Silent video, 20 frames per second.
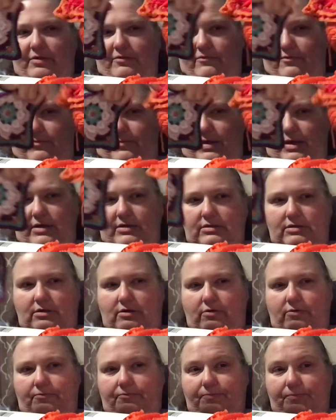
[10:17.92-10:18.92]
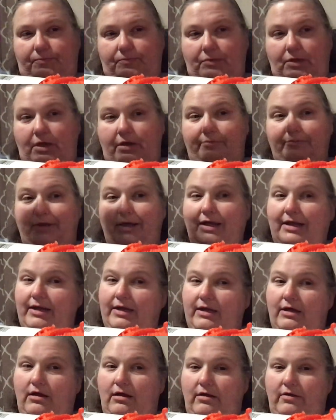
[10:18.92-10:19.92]
for me. So I'm
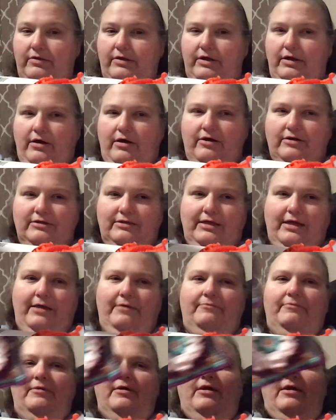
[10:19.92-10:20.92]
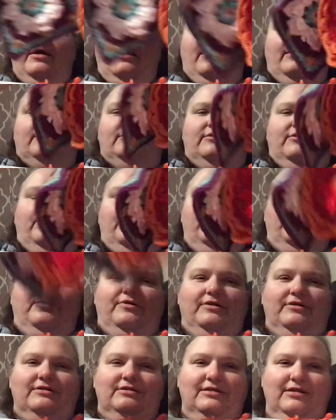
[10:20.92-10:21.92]
getting all the yarn, Sam. So you
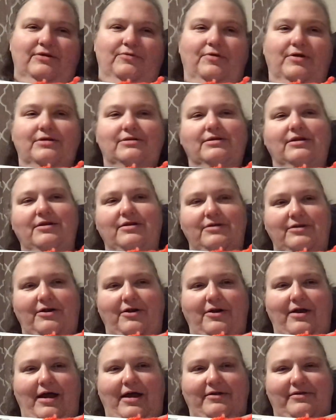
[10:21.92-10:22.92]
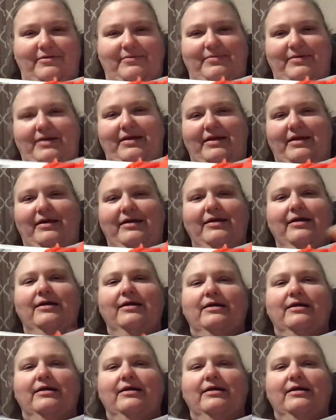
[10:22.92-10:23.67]
can see what it's going to turn out to be